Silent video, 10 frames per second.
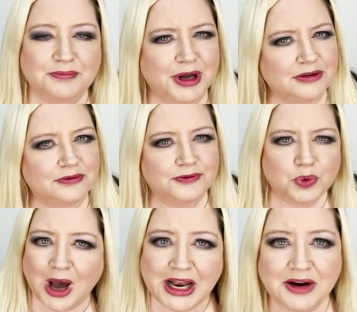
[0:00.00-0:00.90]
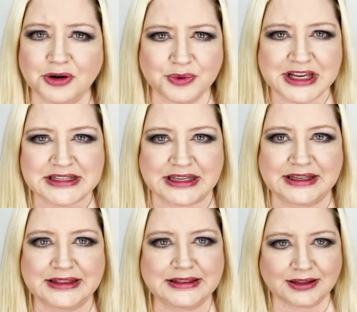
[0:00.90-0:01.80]
But for whatever
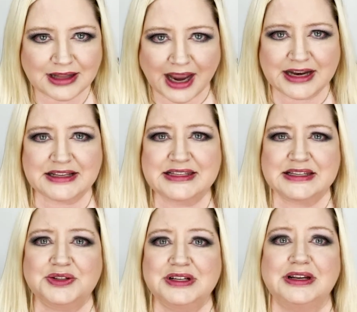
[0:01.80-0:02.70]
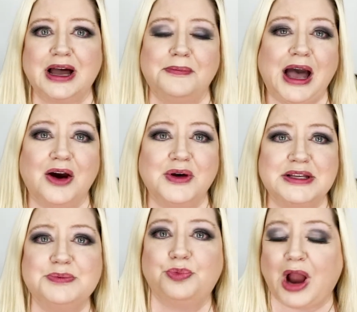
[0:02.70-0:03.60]
reason, the lighting still didn't come out
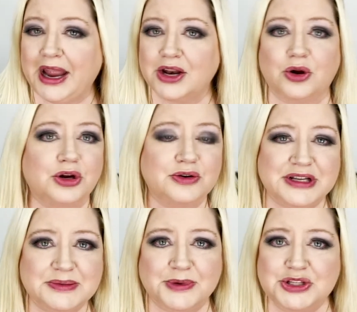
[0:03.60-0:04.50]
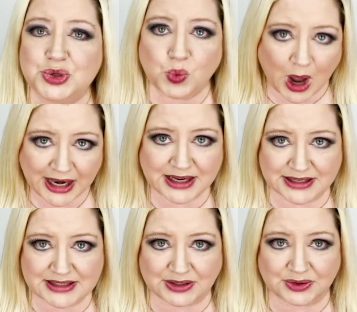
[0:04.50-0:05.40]
as bright or crisp as you wanted
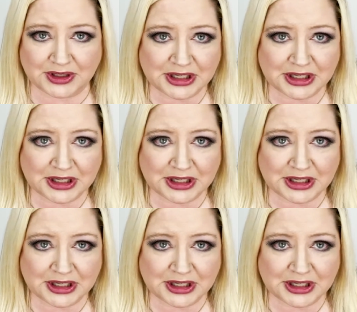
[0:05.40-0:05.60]
it to.